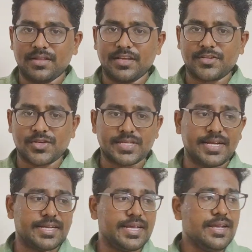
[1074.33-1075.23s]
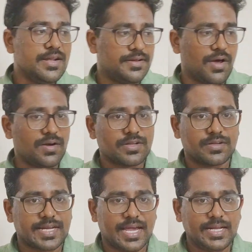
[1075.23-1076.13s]
the society,
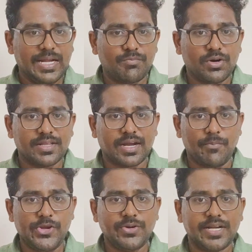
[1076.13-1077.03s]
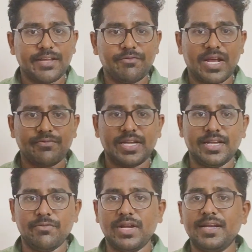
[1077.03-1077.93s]
not caring about the community where we
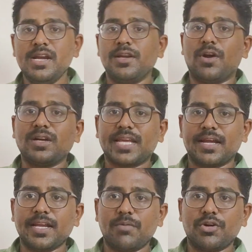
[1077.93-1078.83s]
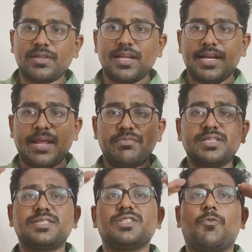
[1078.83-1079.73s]
live in, not caring about the
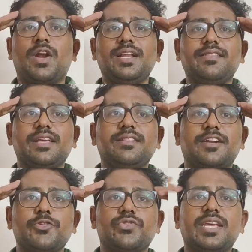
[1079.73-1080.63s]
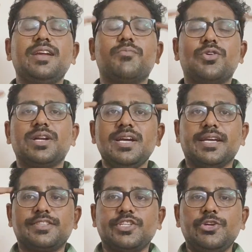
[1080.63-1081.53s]
neighbors. The only thing that you think about
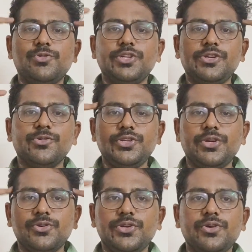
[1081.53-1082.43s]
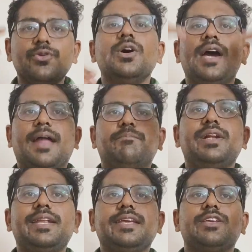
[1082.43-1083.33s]
is you, and
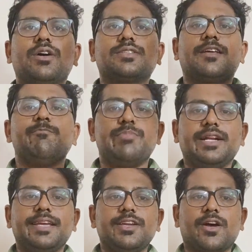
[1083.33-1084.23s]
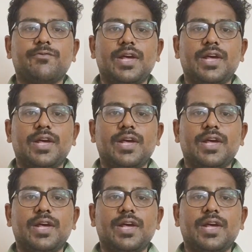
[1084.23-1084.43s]
building yourself, building your